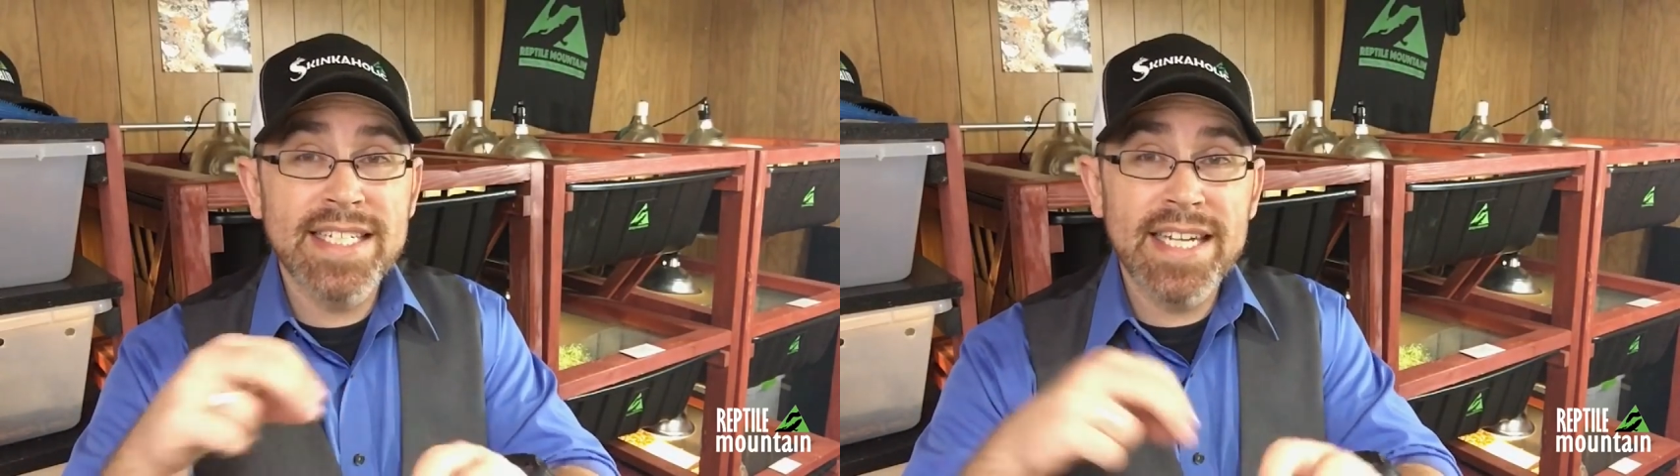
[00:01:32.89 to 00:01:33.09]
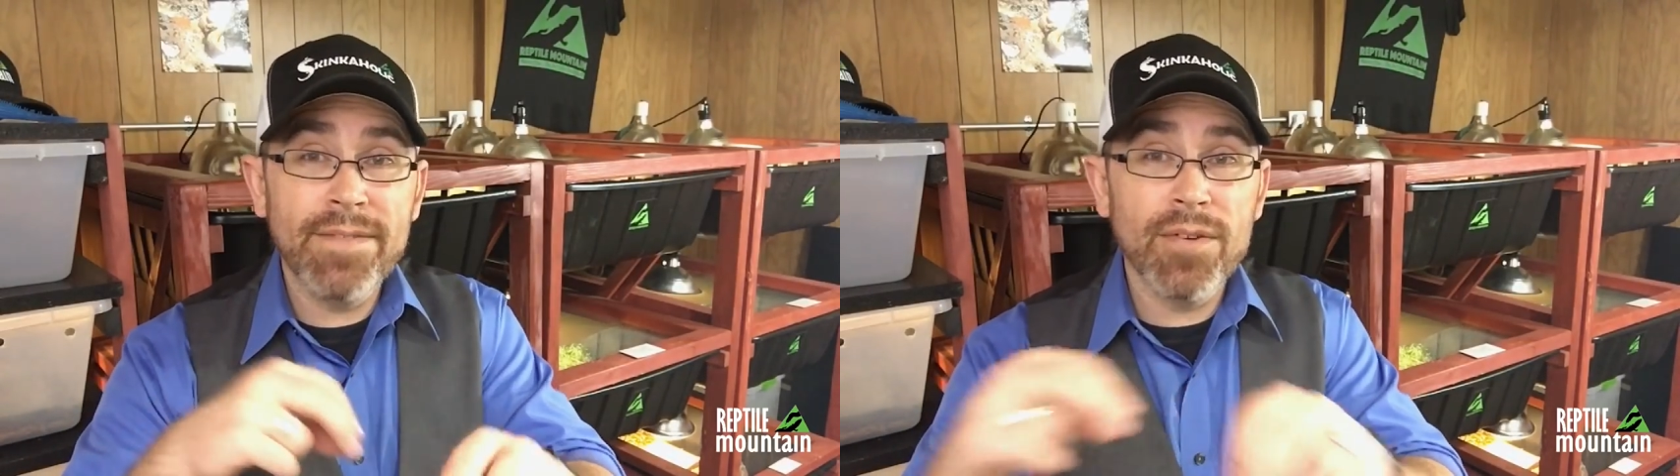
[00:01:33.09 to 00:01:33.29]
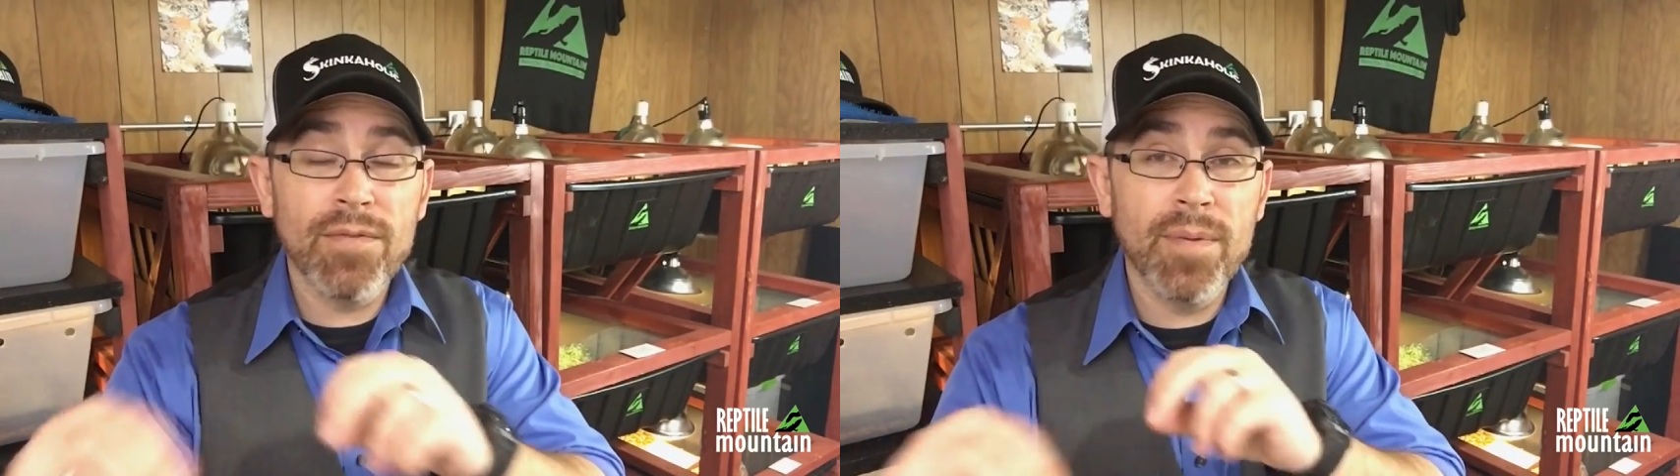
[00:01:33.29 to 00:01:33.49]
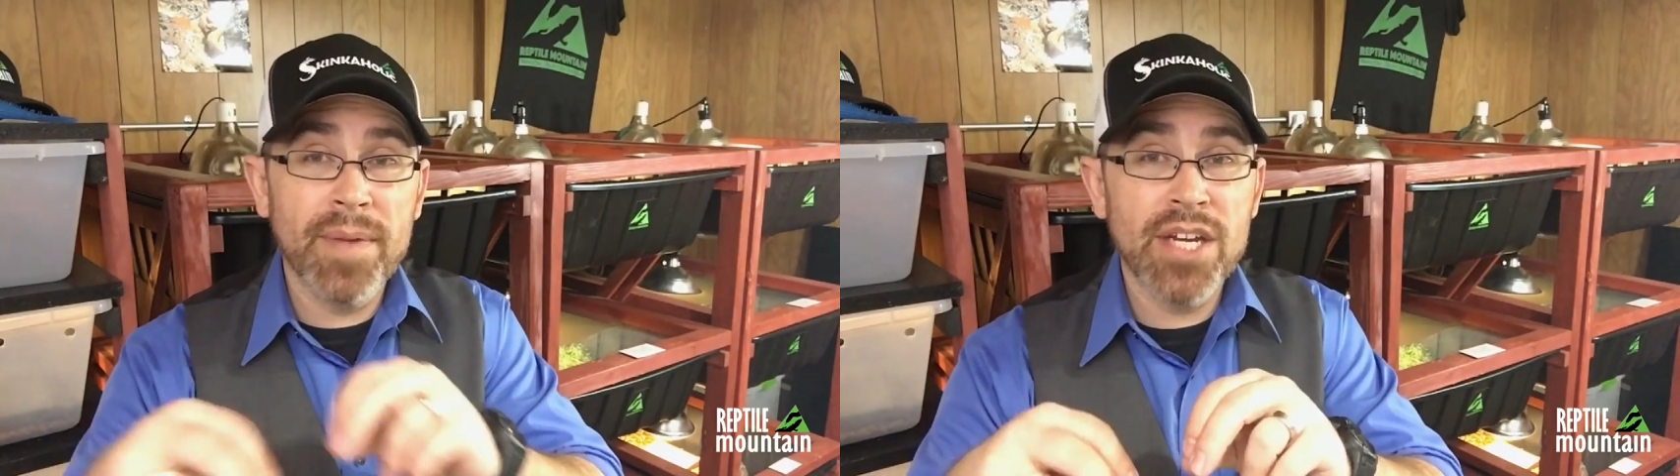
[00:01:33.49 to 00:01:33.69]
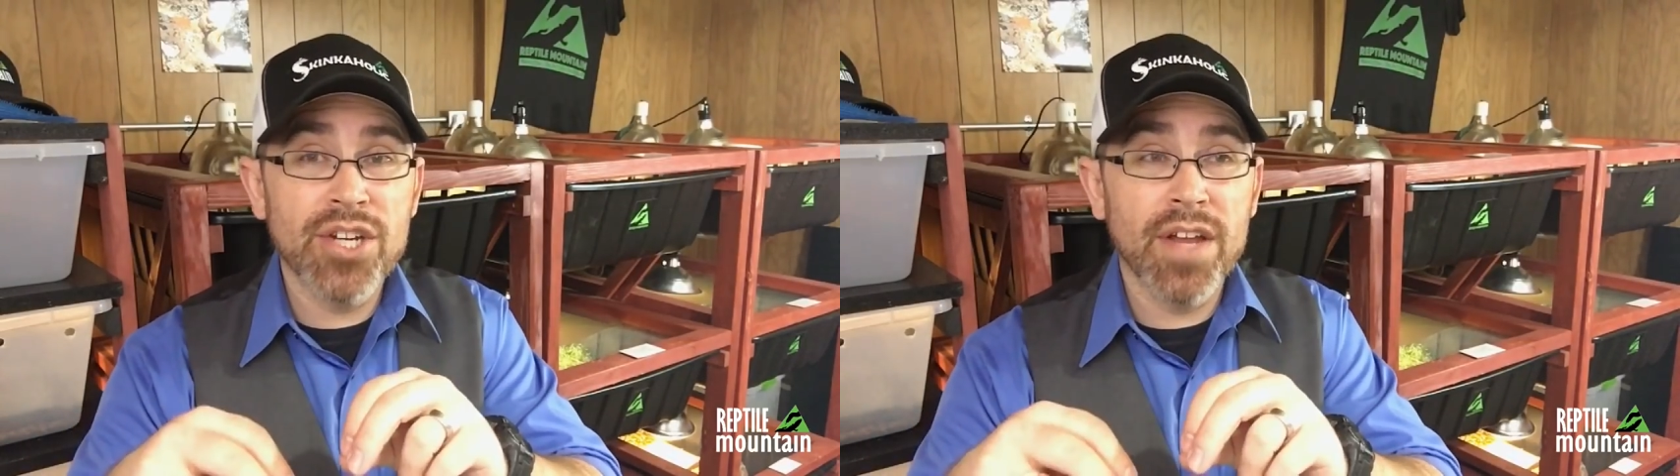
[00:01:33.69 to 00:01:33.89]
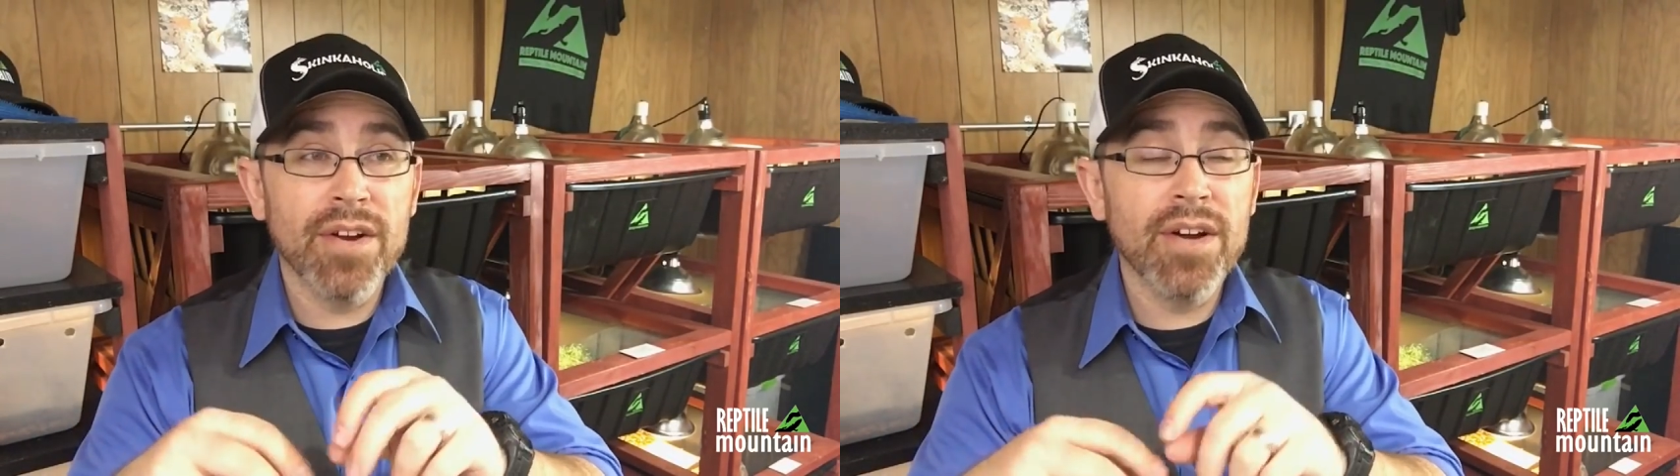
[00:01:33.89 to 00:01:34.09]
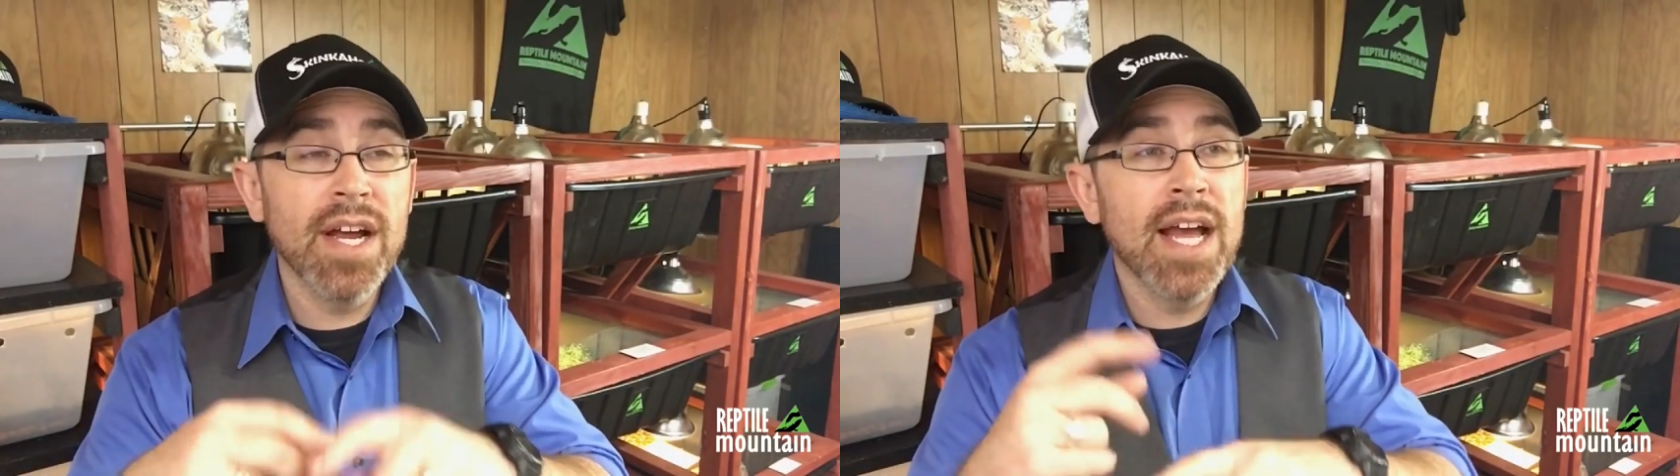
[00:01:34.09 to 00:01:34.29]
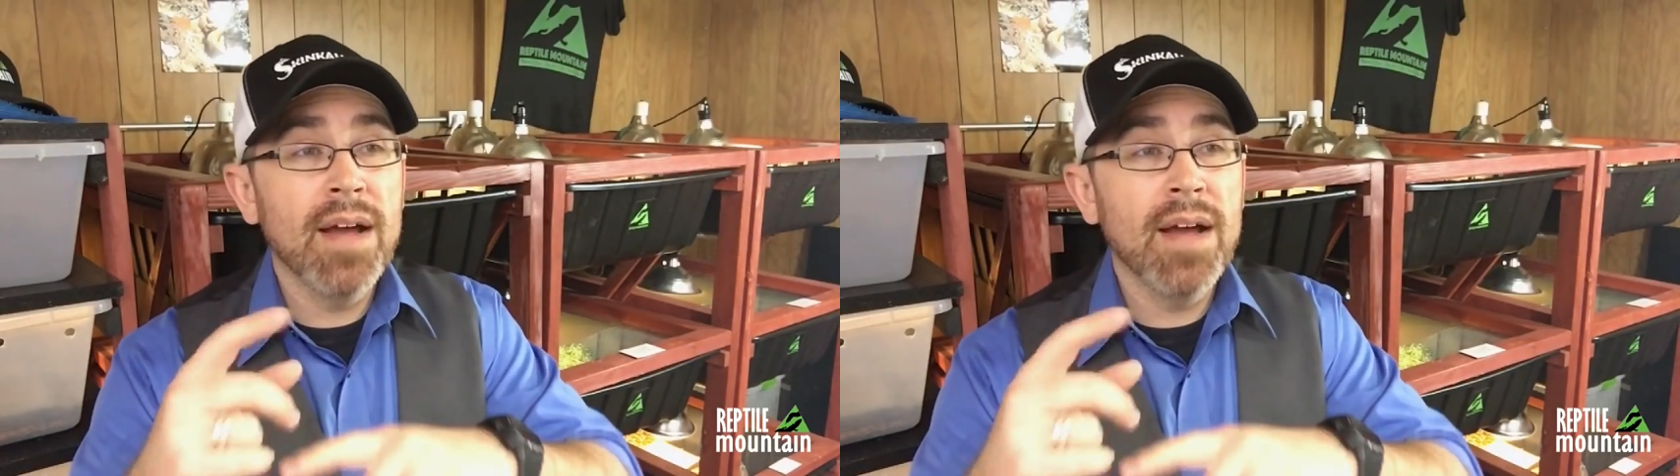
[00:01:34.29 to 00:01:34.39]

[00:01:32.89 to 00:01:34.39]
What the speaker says: differ from each other,